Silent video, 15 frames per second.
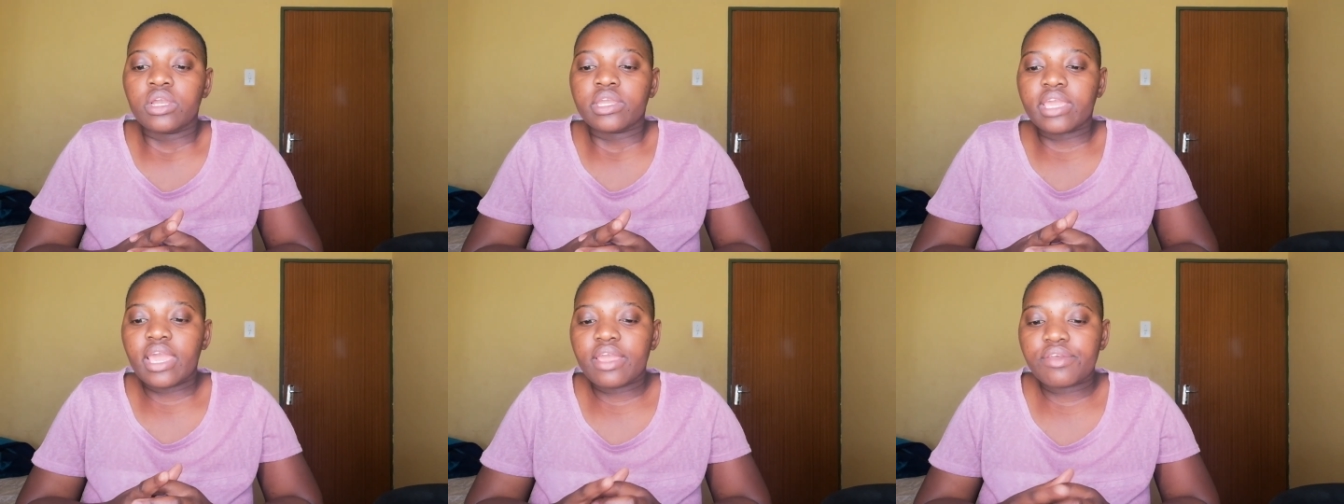
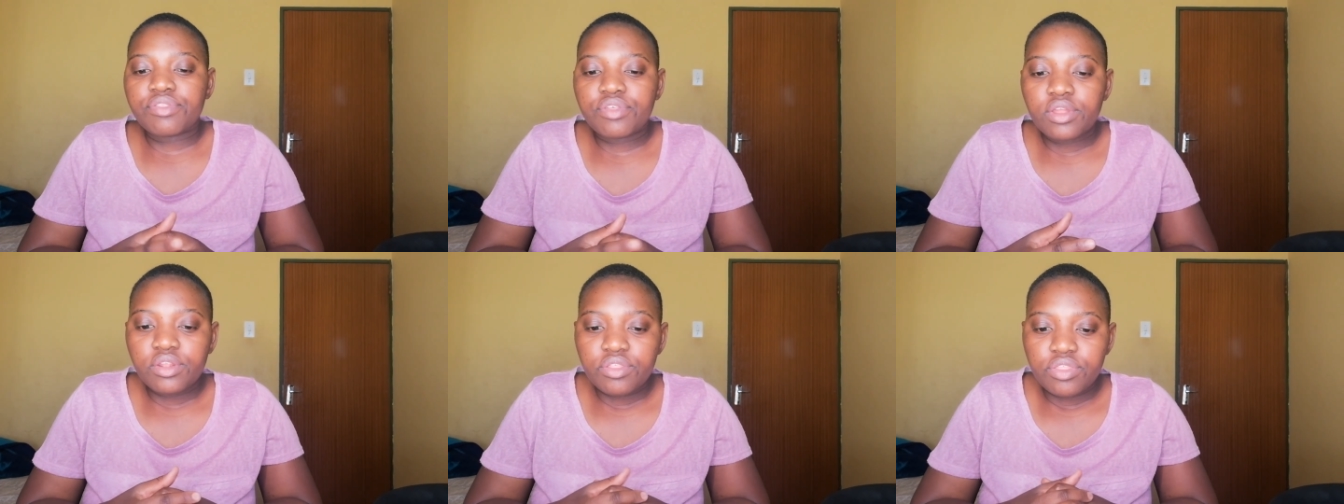Okay,
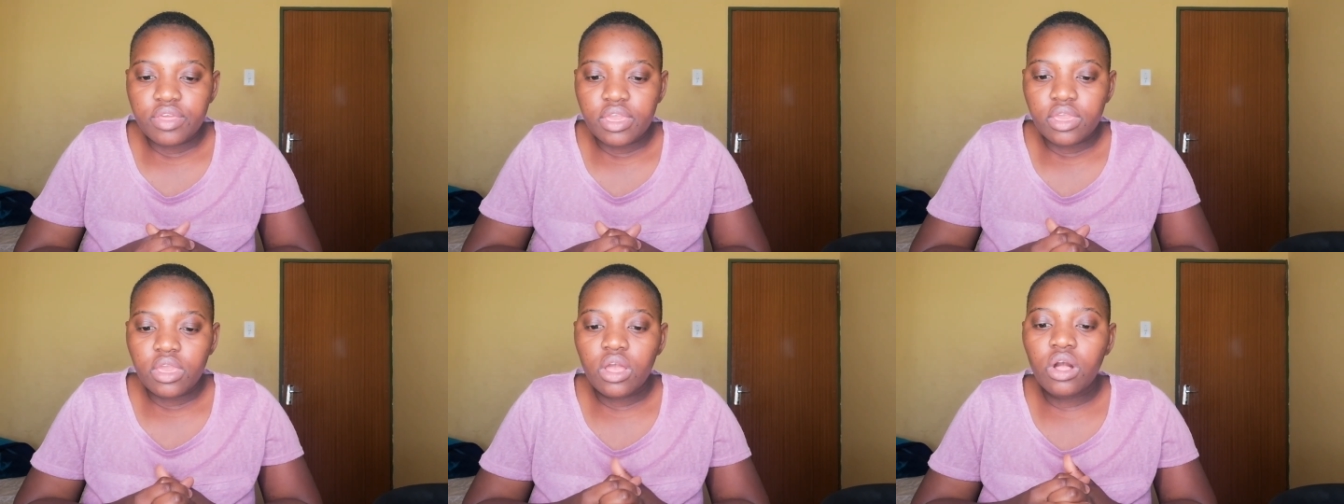third
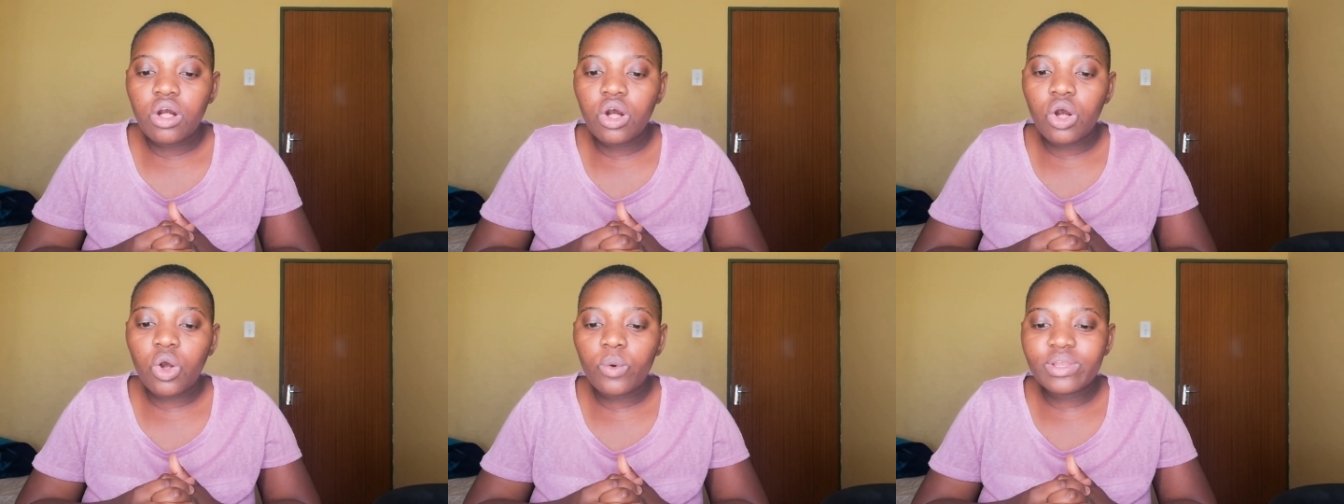thing,
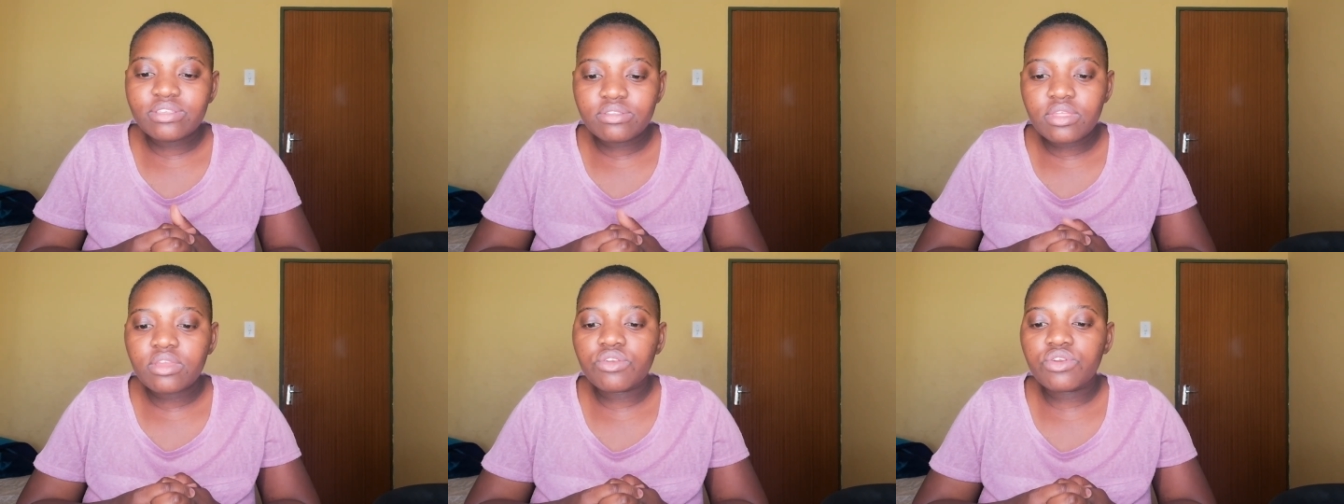always
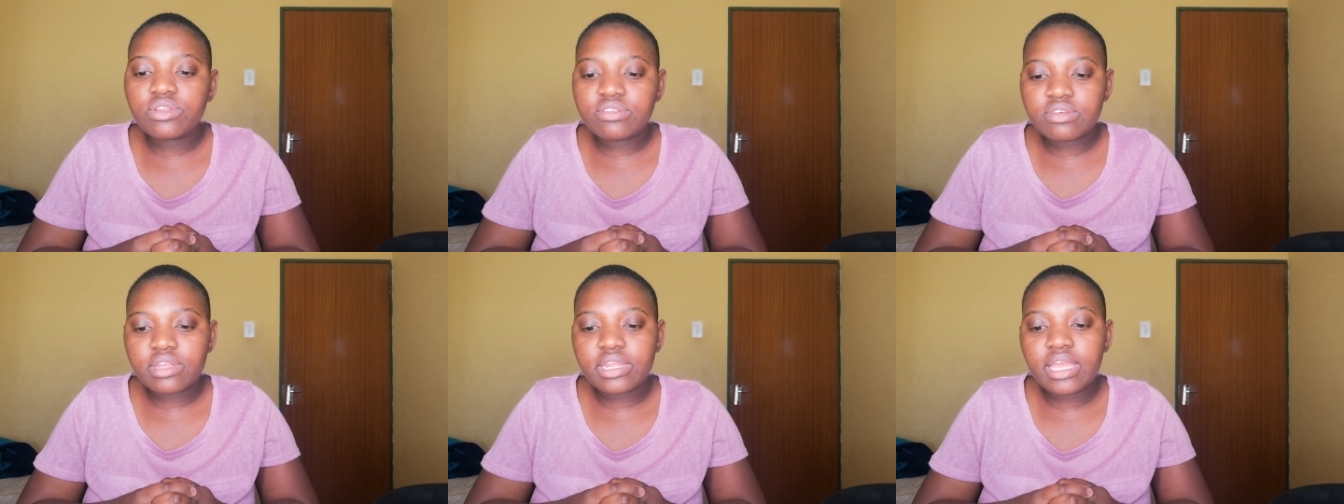think
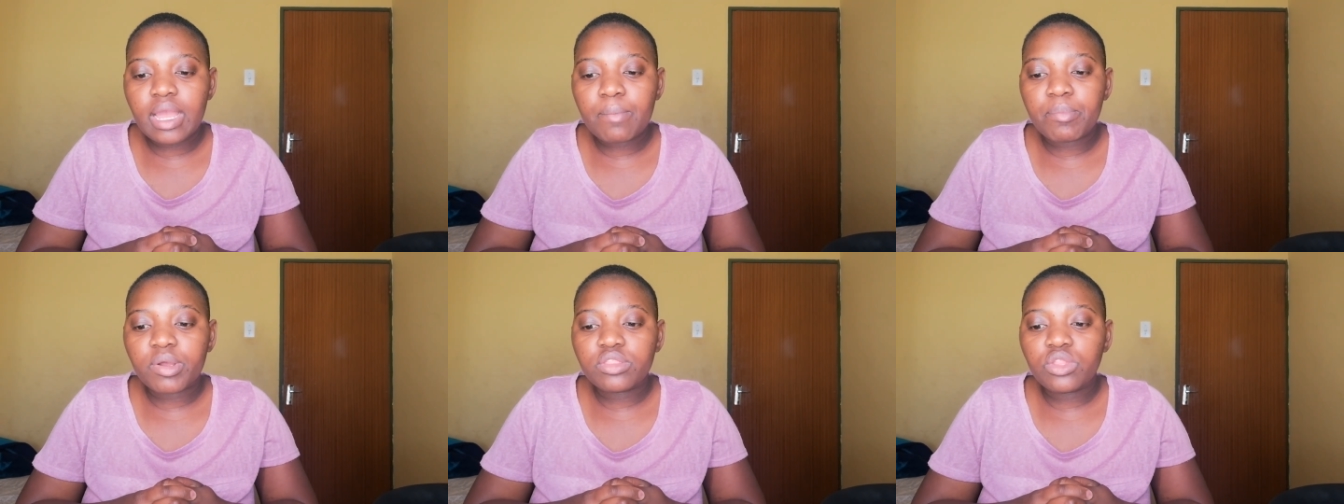critically
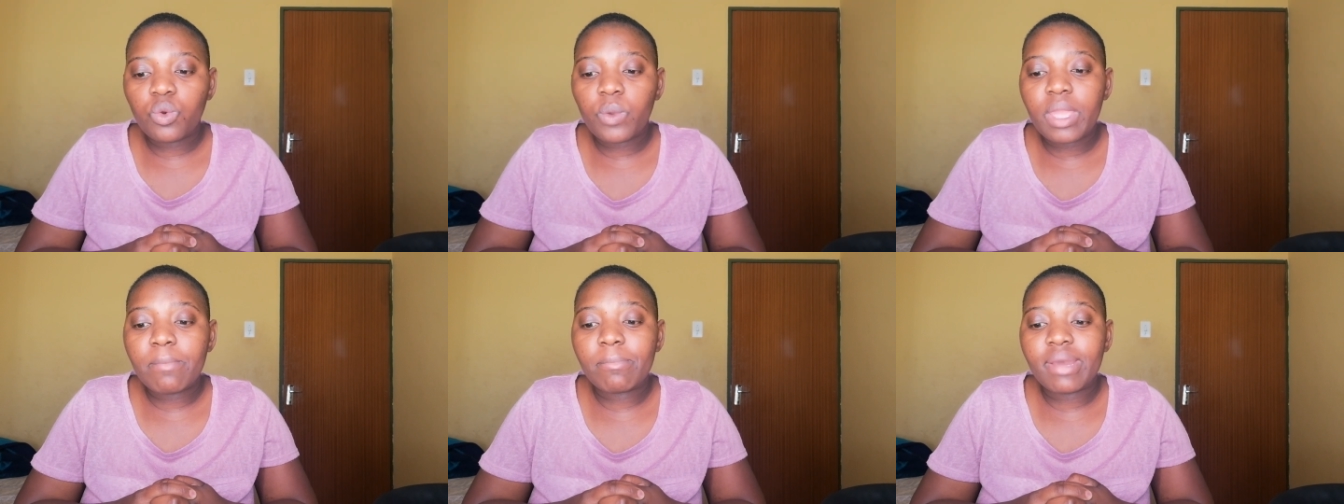about the
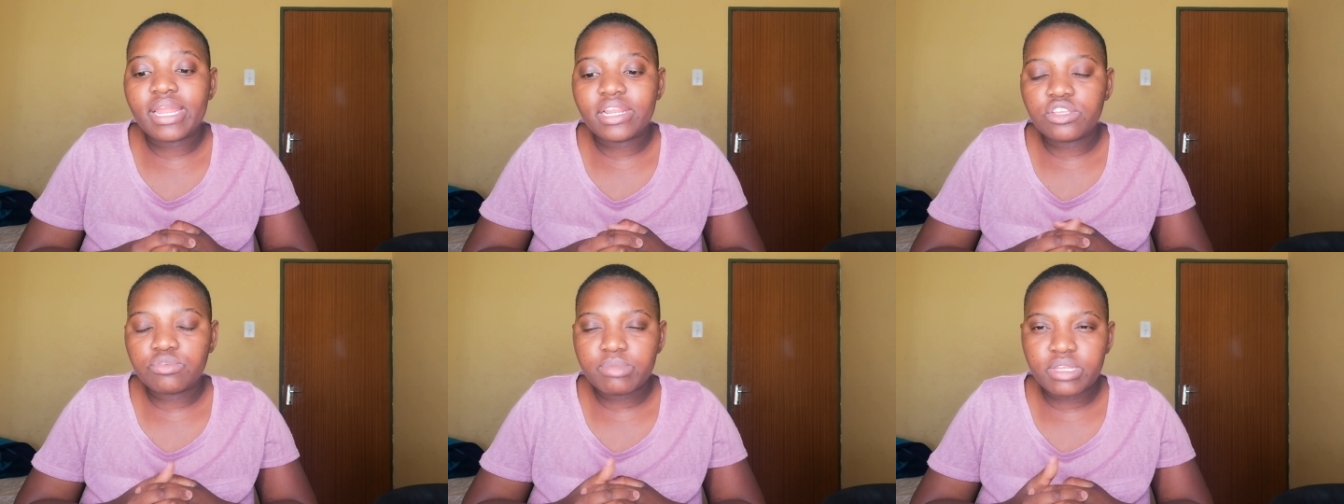way
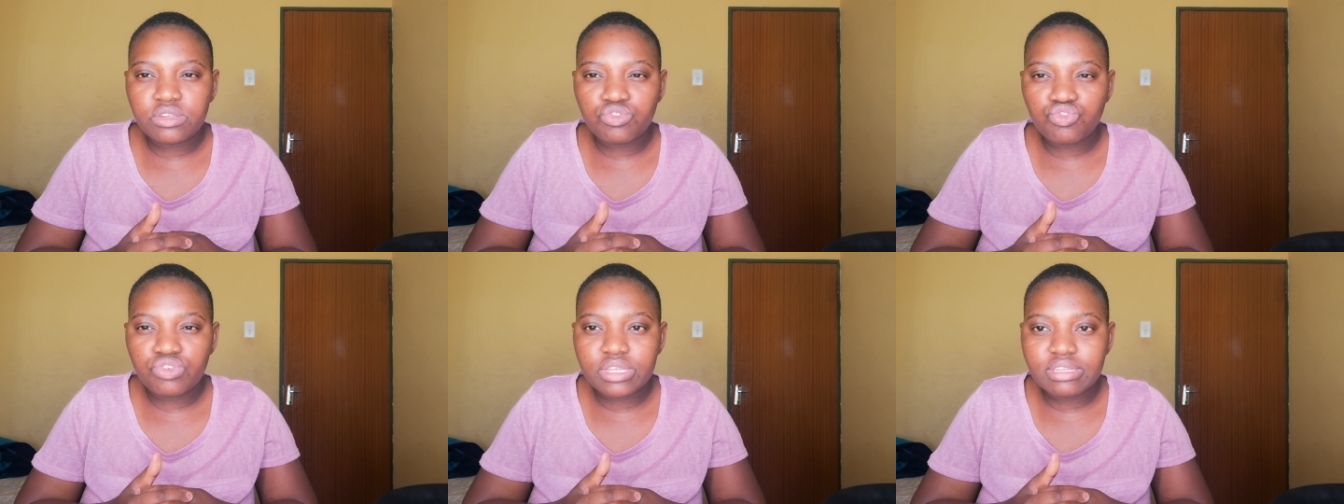
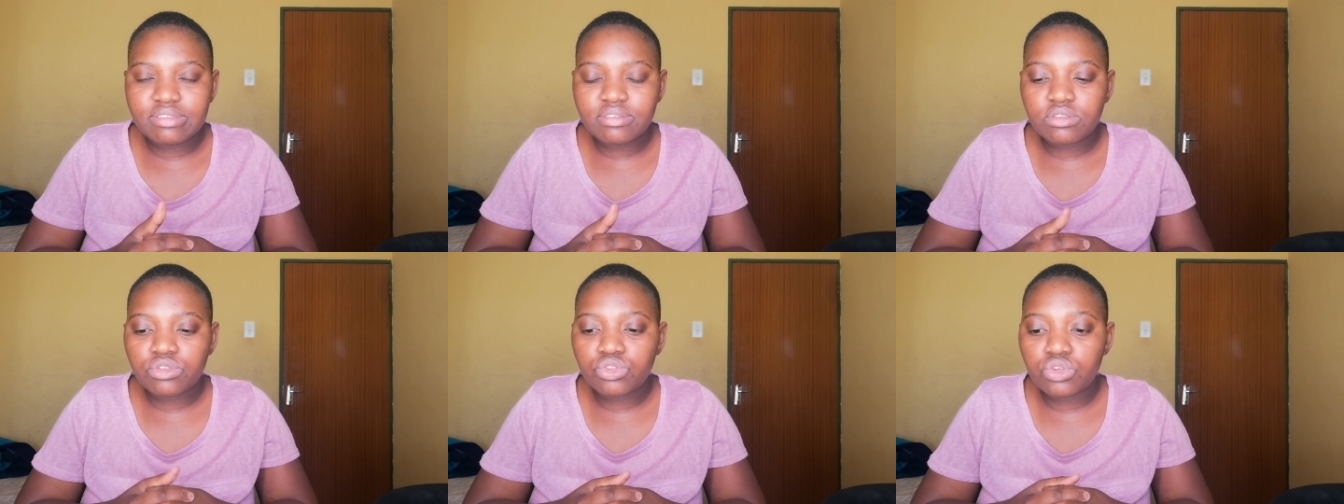management
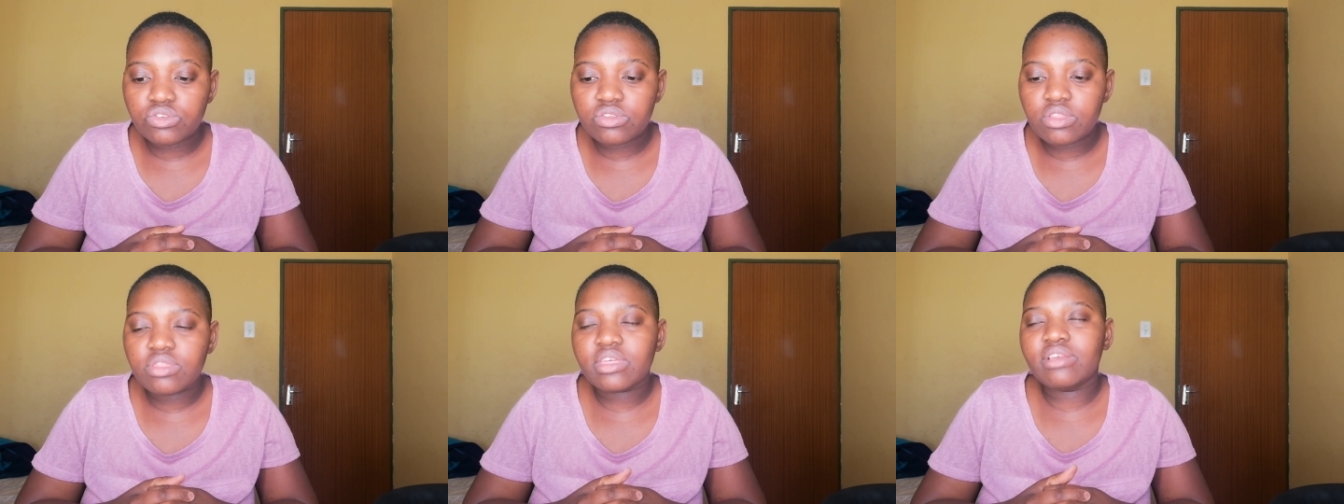treats
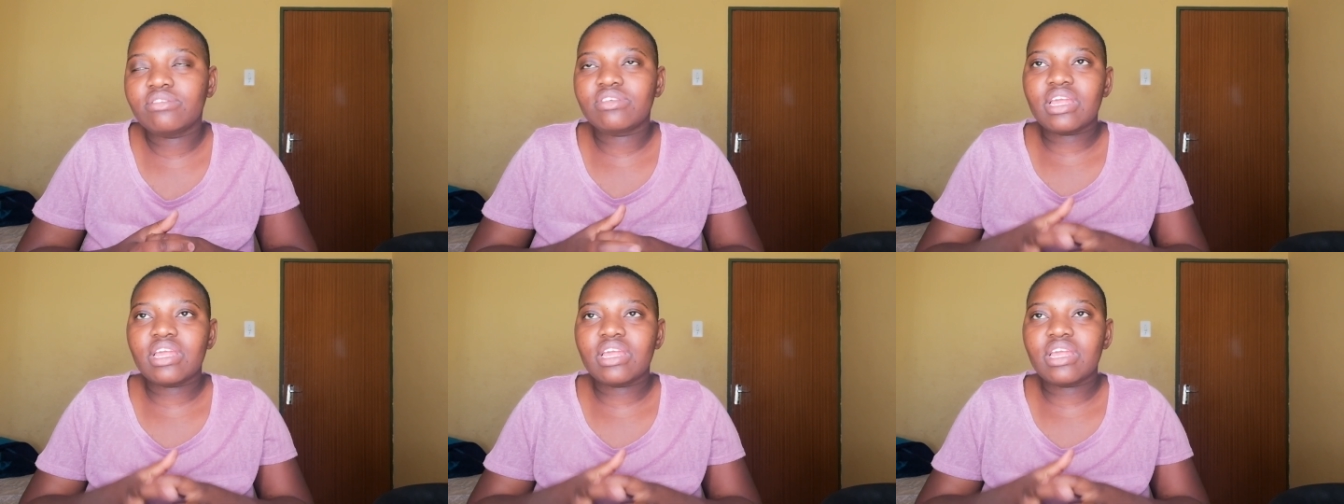certain things.